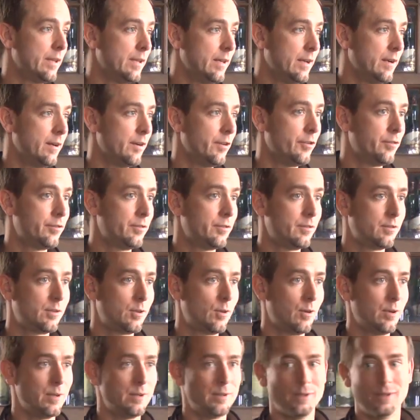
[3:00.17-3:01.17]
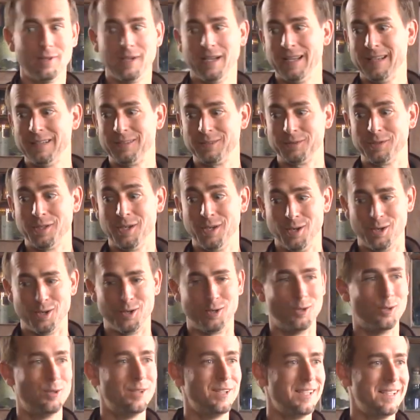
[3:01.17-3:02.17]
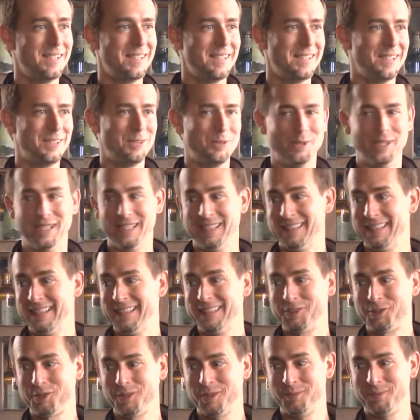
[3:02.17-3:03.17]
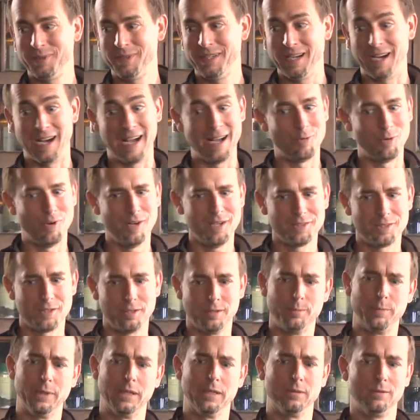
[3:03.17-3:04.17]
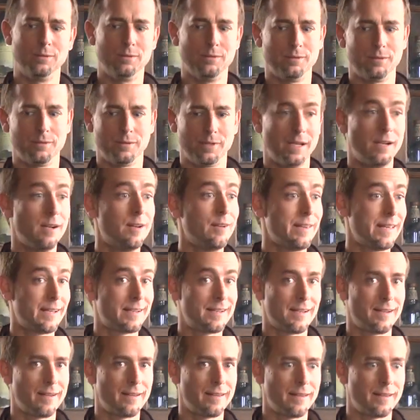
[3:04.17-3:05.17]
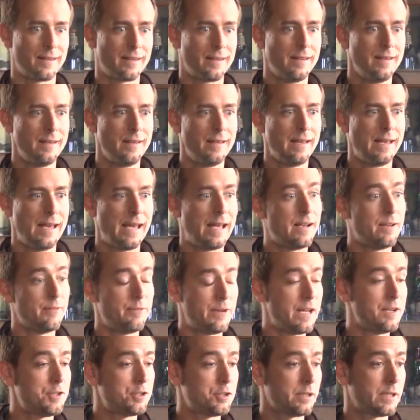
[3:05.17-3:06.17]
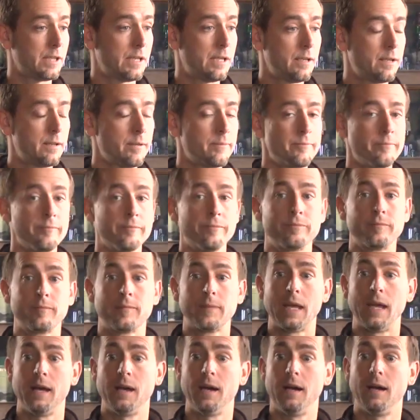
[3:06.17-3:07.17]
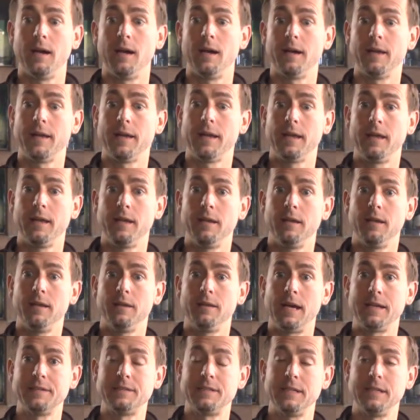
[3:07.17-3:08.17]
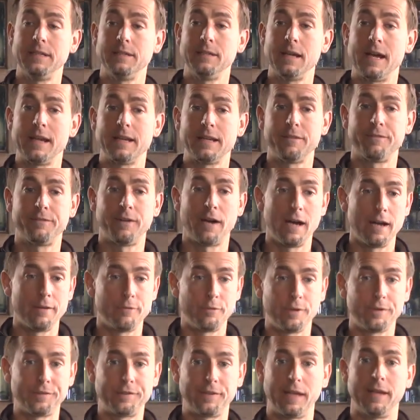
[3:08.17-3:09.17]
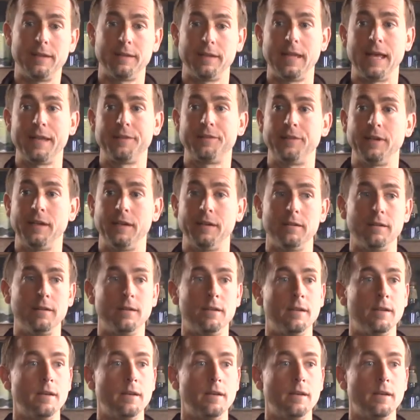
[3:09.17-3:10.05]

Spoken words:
of years. Going, I don't know, really, should we? I want to, you know, that kind of thing. And eventually, in 1995, we said, that's it.